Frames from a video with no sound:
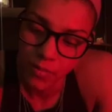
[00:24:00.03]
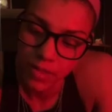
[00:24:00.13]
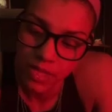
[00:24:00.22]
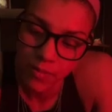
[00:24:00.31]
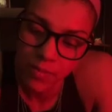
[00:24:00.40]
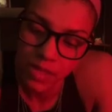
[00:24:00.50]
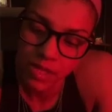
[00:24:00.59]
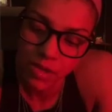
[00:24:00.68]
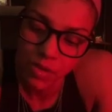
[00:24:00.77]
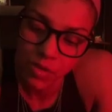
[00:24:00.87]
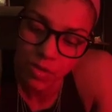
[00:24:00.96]
When the
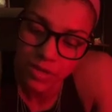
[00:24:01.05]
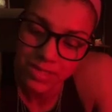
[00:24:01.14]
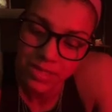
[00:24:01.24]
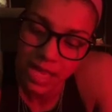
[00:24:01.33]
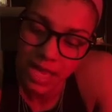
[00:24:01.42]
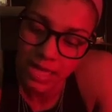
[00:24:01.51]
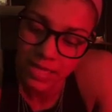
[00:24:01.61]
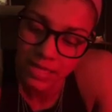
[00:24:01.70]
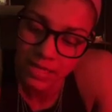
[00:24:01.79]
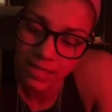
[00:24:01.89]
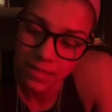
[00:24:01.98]
umbilical cord is
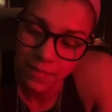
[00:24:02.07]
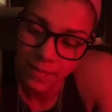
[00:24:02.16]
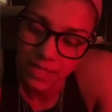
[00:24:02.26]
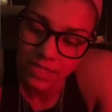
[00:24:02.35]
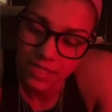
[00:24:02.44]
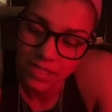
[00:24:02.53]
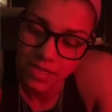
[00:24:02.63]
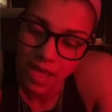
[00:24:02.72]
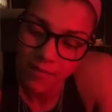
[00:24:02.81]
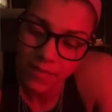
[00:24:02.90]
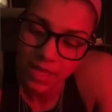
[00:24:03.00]
cut, it does
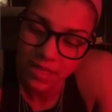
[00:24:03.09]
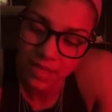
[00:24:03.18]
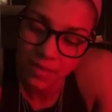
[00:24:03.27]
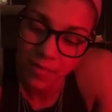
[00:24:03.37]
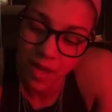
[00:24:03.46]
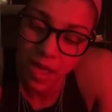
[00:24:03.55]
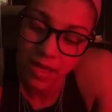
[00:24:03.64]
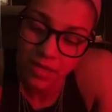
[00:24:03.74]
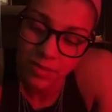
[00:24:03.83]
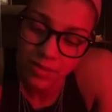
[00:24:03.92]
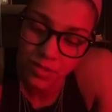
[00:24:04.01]
not mean that the
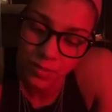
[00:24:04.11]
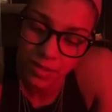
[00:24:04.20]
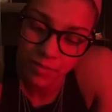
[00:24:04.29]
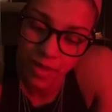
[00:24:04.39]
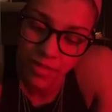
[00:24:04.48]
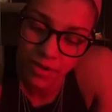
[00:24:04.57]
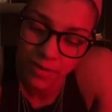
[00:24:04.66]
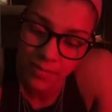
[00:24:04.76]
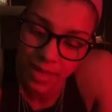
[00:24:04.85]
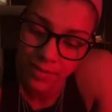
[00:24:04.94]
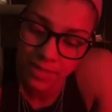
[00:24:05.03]
bond between mother
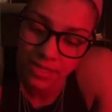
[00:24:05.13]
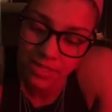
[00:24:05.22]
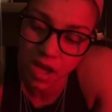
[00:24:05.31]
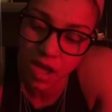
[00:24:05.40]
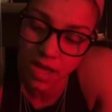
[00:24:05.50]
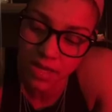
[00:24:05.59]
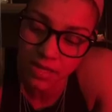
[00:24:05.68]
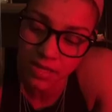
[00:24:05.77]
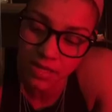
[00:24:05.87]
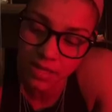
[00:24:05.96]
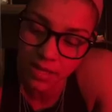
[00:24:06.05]
and baby is gone.
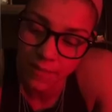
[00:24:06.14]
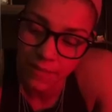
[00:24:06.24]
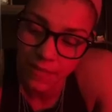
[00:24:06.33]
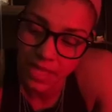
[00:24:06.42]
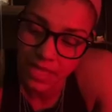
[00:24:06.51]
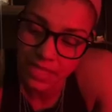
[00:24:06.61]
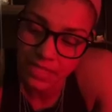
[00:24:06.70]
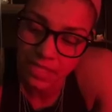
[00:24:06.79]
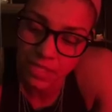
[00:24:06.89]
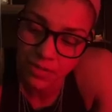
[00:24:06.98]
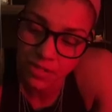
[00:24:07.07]
They
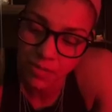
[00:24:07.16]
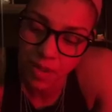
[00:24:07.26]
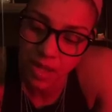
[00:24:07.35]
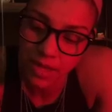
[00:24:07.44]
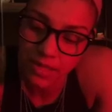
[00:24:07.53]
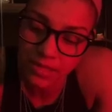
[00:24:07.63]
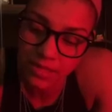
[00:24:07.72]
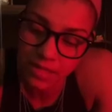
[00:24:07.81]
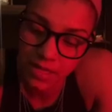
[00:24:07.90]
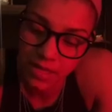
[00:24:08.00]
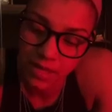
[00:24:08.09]
continue to bond,
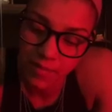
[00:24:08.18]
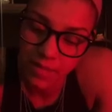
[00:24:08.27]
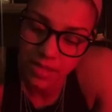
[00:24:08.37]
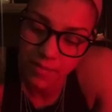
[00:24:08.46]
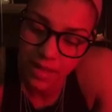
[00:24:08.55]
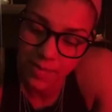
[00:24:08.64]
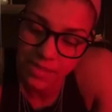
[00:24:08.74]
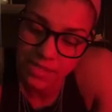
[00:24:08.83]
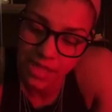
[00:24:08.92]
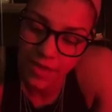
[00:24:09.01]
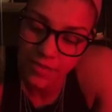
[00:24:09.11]
but the
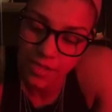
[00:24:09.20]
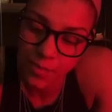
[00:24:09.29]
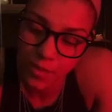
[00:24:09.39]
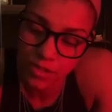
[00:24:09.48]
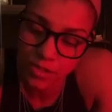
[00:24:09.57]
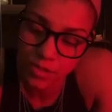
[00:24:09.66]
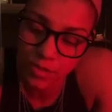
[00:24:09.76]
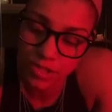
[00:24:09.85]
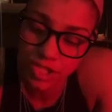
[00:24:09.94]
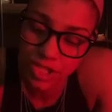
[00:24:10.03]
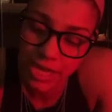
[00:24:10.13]
baby's life support
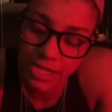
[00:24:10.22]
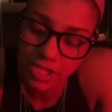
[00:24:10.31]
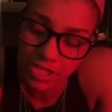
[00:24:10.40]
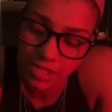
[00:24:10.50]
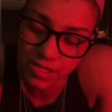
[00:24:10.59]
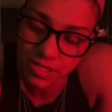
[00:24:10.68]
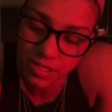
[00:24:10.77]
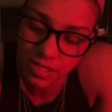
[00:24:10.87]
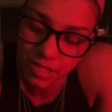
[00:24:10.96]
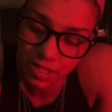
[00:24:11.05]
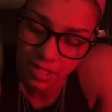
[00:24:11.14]
source
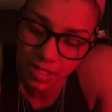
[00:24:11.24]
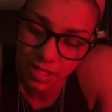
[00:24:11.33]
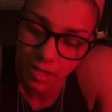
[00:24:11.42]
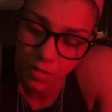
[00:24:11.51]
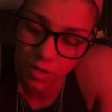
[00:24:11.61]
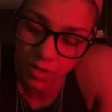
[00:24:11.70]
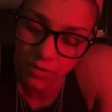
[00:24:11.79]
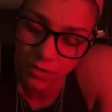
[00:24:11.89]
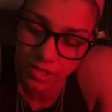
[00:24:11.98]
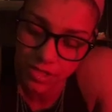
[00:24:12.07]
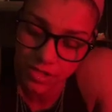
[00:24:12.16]
changes in order
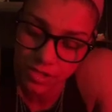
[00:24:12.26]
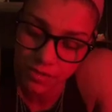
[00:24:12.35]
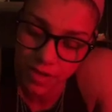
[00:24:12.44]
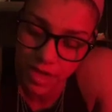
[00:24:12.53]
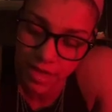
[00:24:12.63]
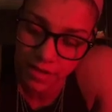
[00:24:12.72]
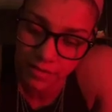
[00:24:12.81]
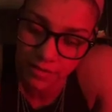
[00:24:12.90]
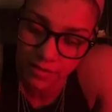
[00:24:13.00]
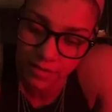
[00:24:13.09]
for it to survive.